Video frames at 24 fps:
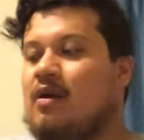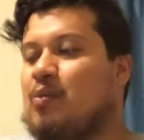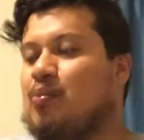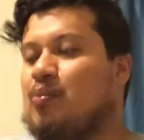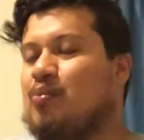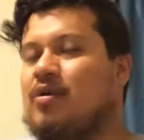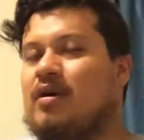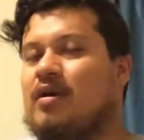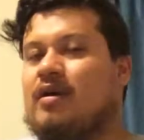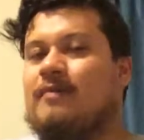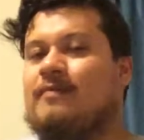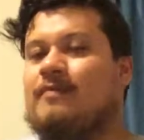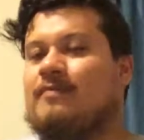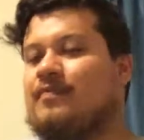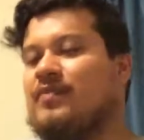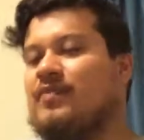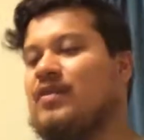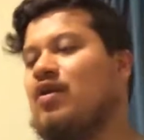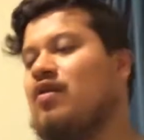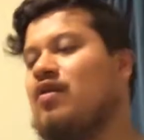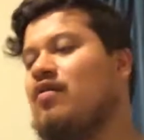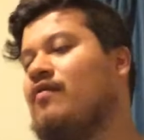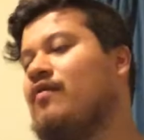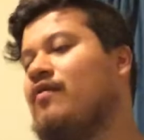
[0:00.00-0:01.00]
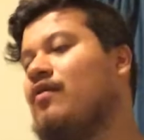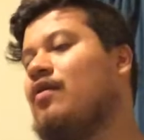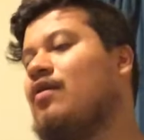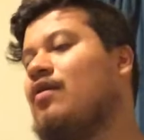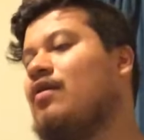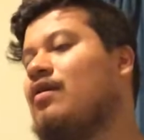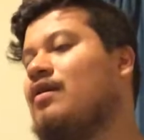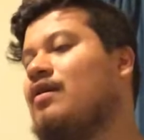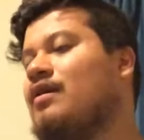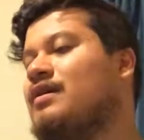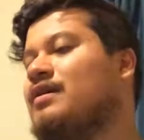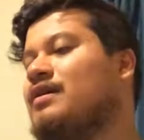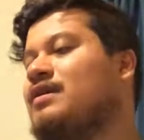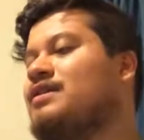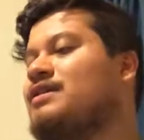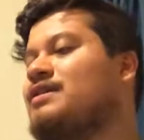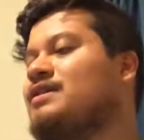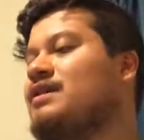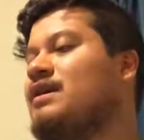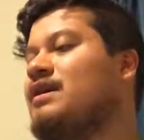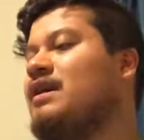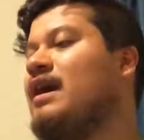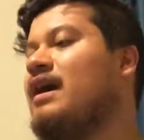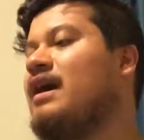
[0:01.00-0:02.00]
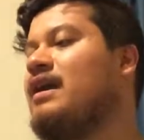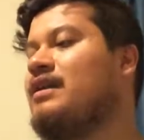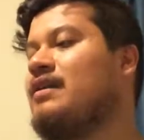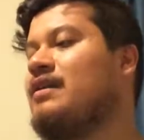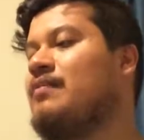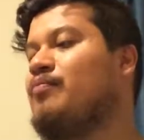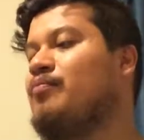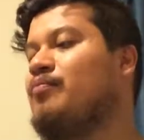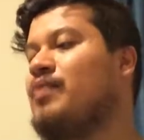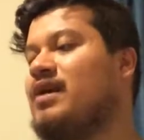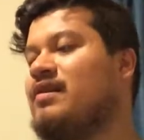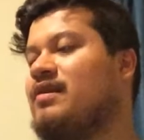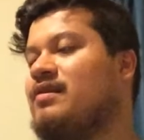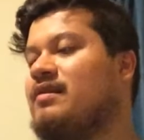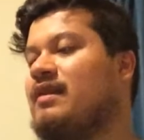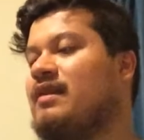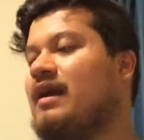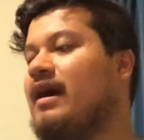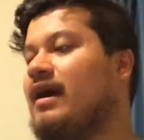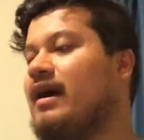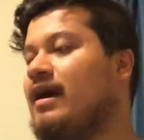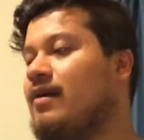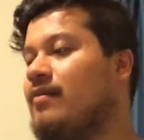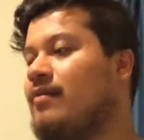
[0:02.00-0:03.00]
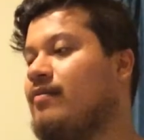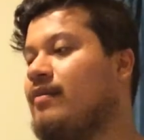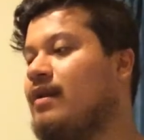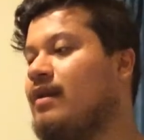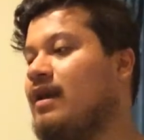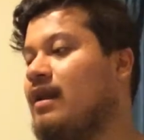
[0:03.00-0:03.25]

But overall, she had the best time,